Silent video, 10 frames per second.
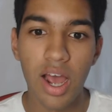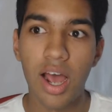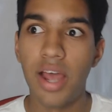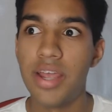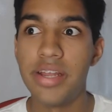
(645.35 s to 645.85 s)

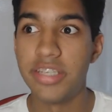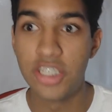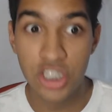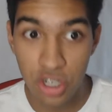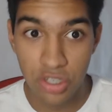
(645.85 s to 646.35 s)
It
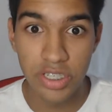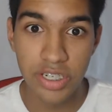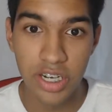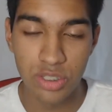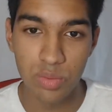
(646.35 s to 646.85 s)
certainly doesn't
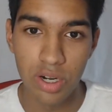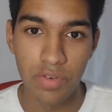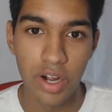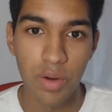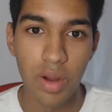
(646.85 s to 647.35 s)
work very
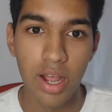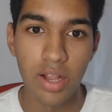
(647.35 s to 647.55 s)
well